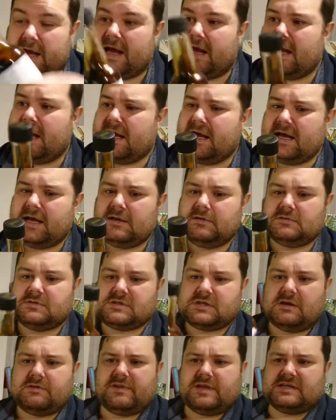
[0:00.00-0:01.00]

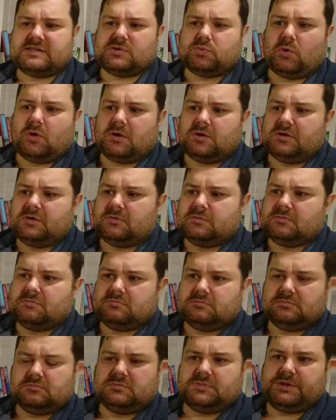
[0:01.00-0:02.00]
So this one,
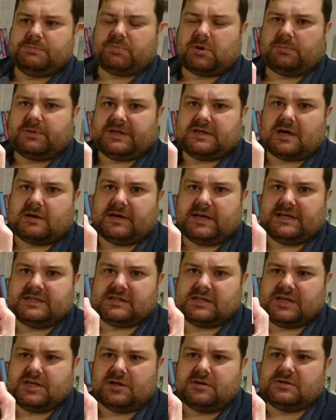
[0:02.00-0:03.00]
you probably don't need
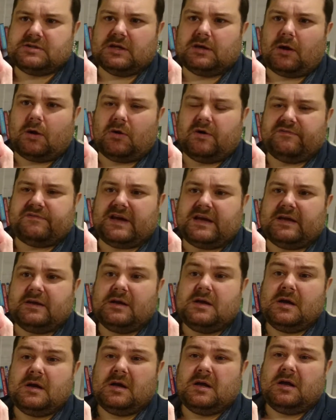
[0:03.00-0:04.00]
to use a lot of it.
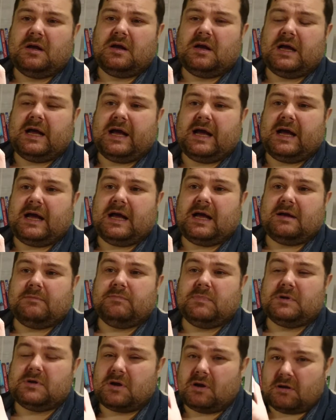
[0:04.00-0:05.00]

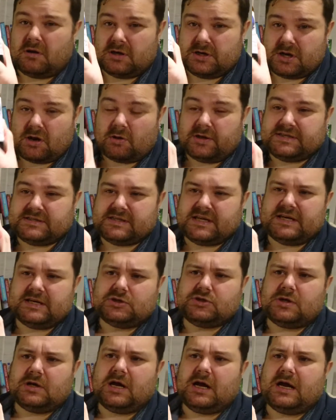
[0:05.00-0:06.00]
Not nice
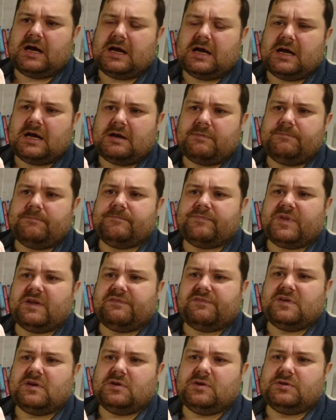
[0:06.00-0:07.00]
in a
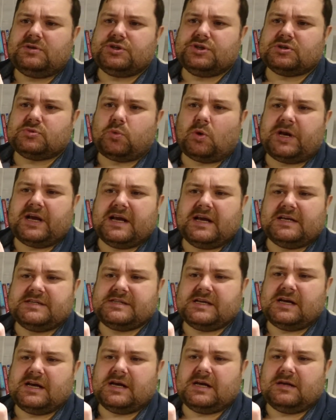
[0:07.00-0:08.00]
if you just want it
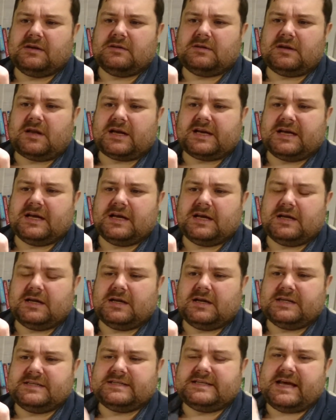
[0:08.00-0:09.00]
as a
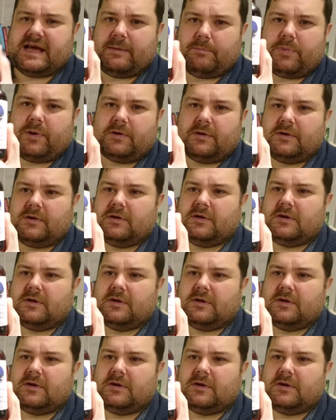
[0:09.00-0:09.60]
dip.